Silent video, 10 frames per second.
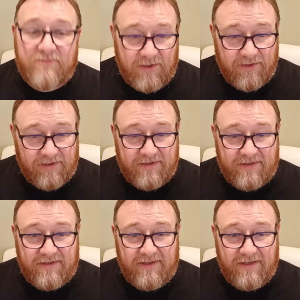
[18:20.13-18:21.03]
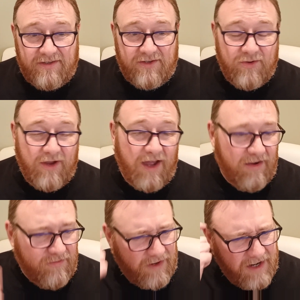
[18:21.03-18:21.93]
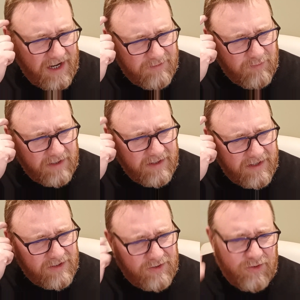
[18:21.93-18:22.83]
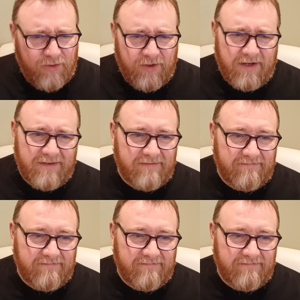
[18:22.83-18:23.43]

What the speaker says: because they do have a nice bitterness to it.